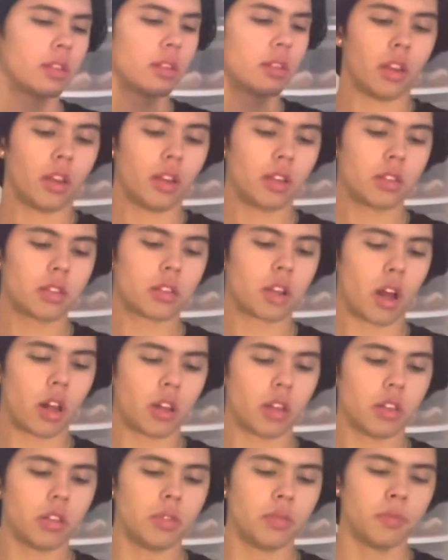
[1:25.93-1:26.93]
This
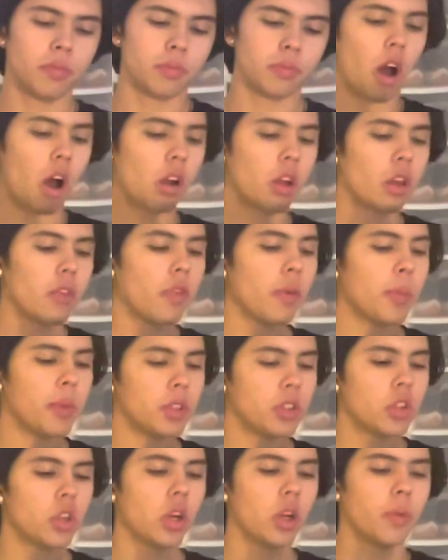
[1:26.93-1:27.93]
solid. I'll give him a
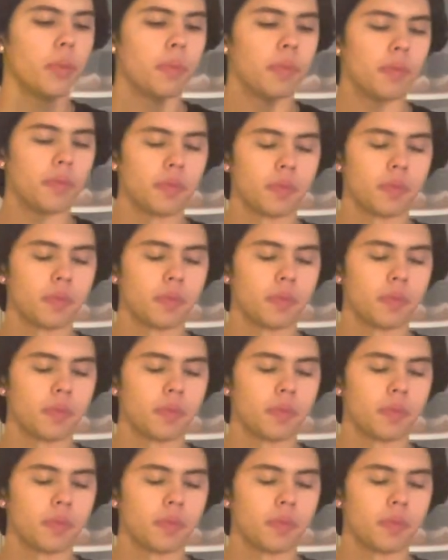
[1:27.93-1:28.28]
drip.